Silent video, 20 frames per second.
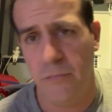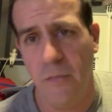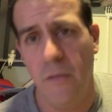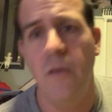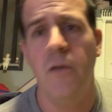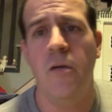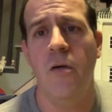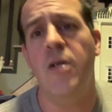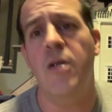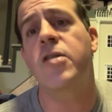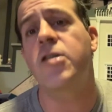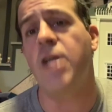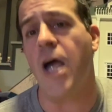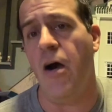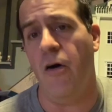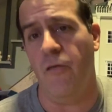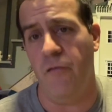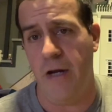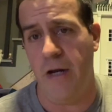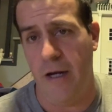You can stay
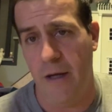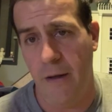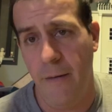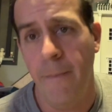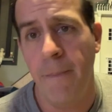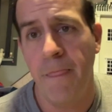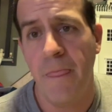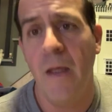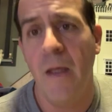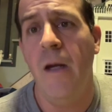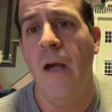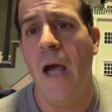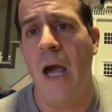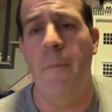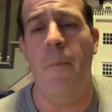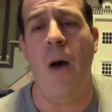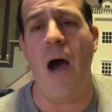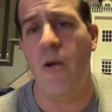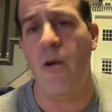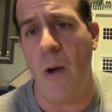over there.
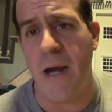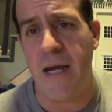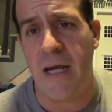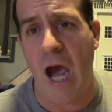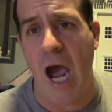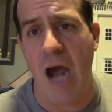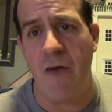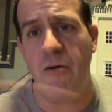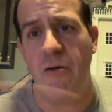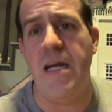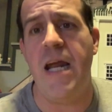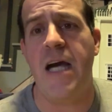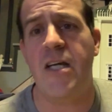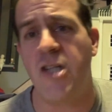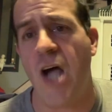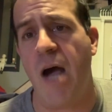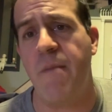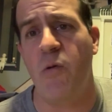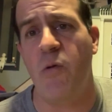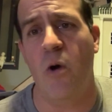And by the way, Kyrie, next
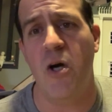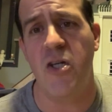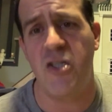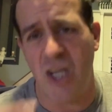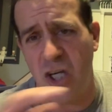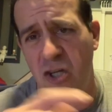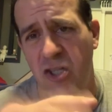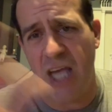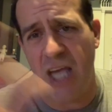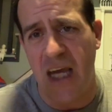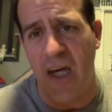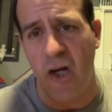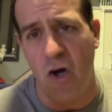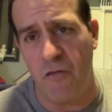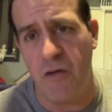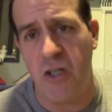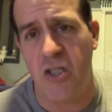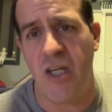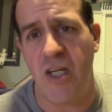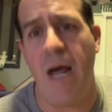time you want to say you're taking
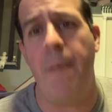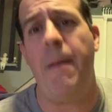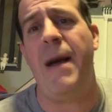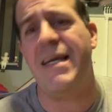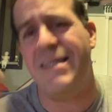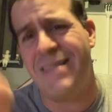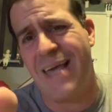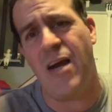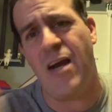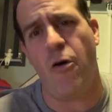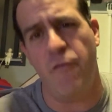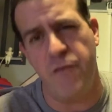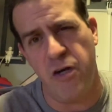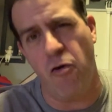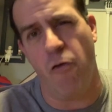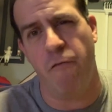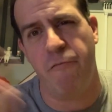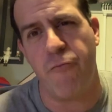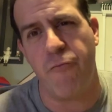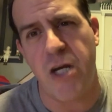over the city, how about you take over
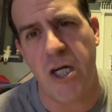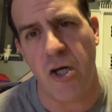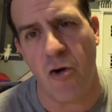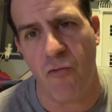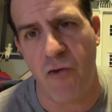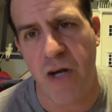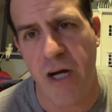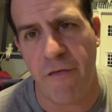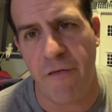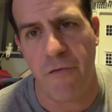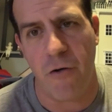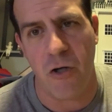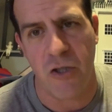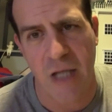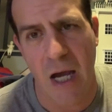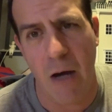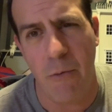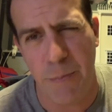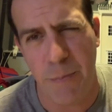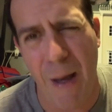your own freaking arena first?
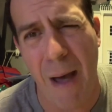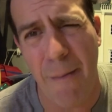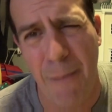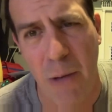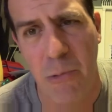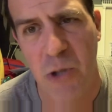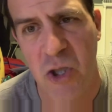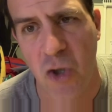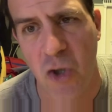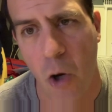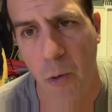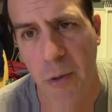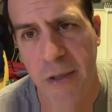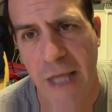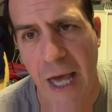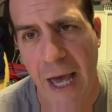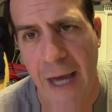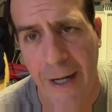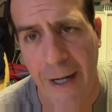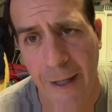How about we start with
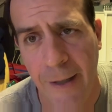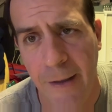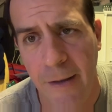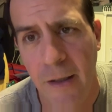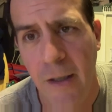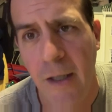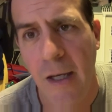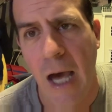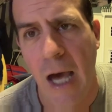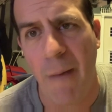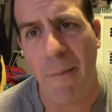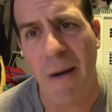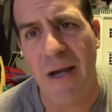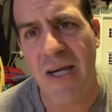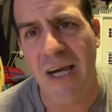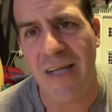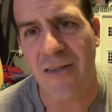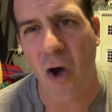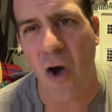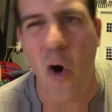that, huh? How about you
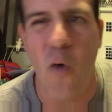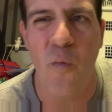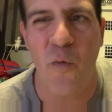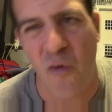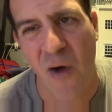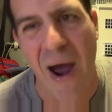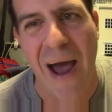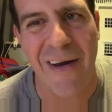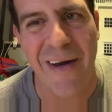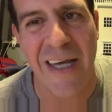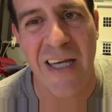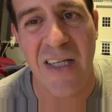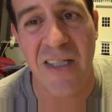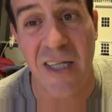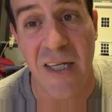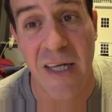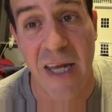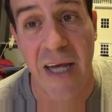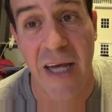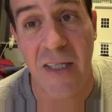get the home crowd against
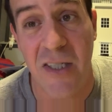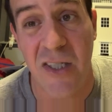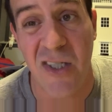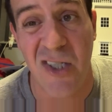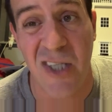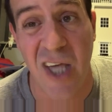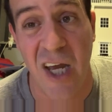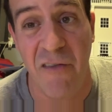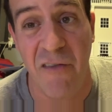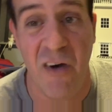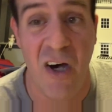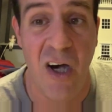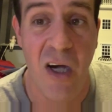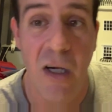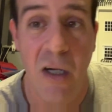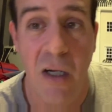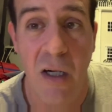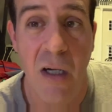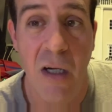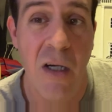the Knicks instead of a
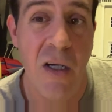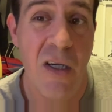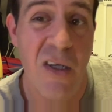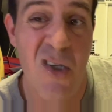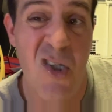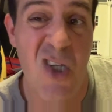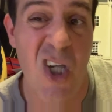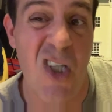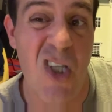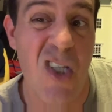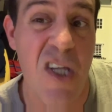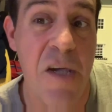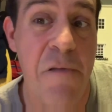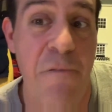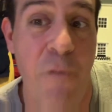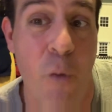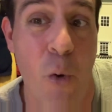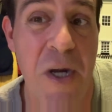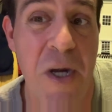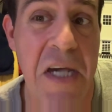
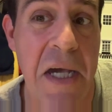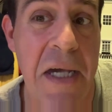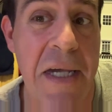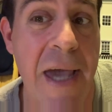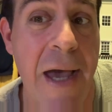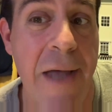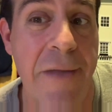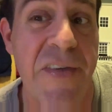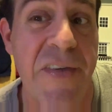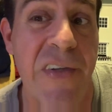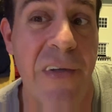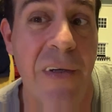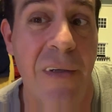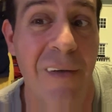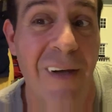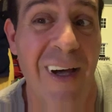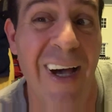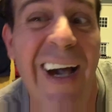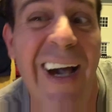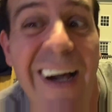60-40 against
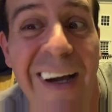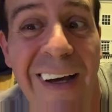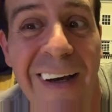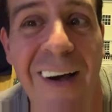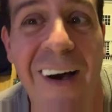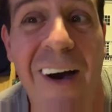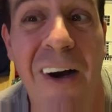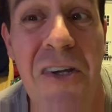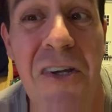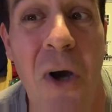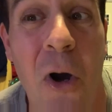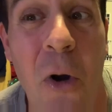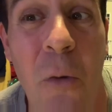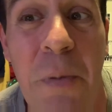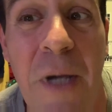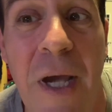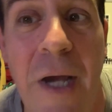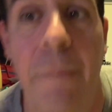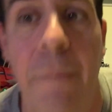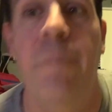on your home
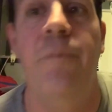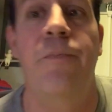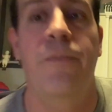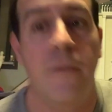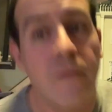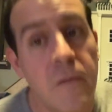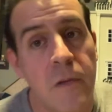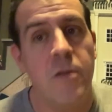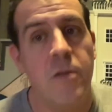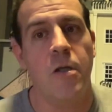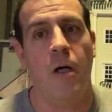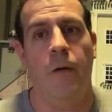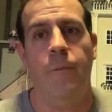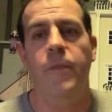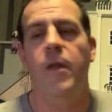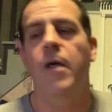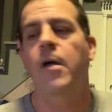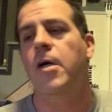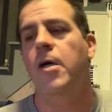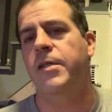game? So,
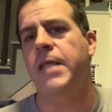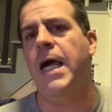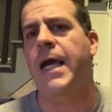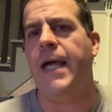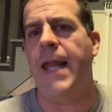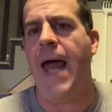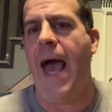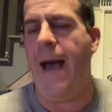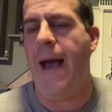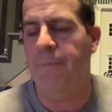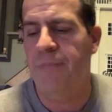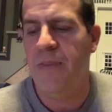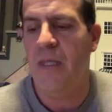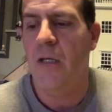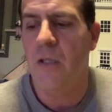think of that.